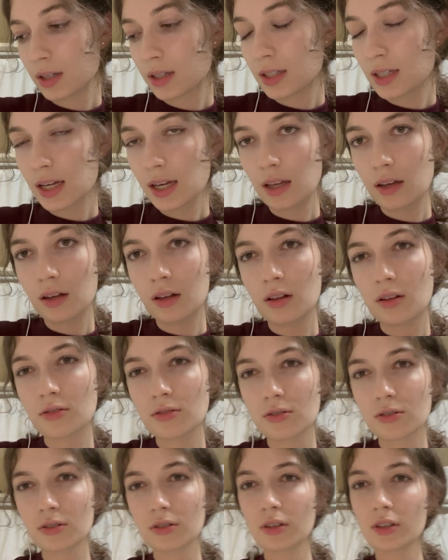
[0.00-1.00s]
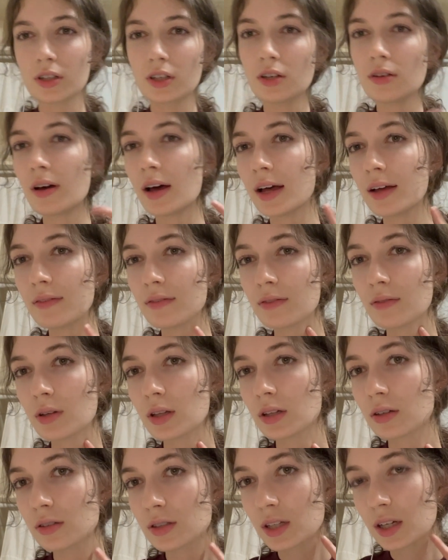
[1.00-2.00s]
Take a closer look. You have
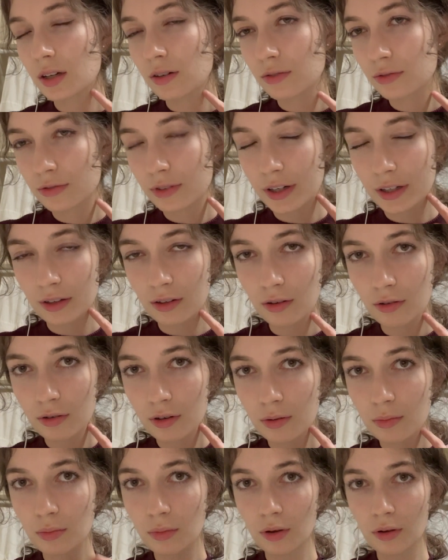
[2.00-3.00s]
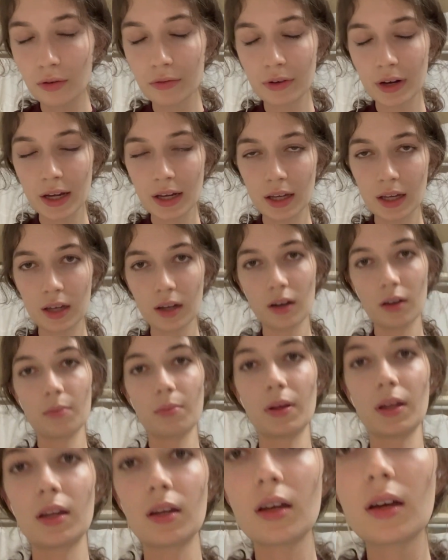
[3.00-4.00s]
what looks like a freckle or a mole right here,
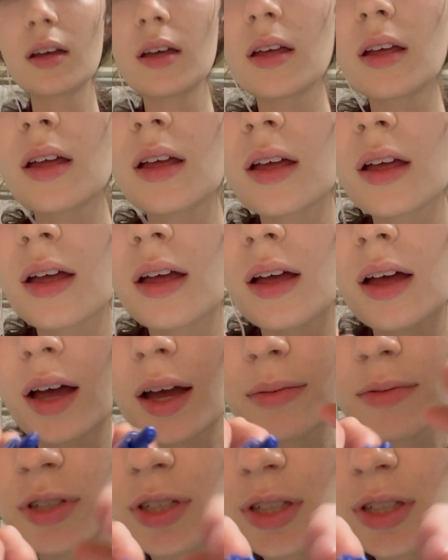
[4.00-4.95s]
but I'm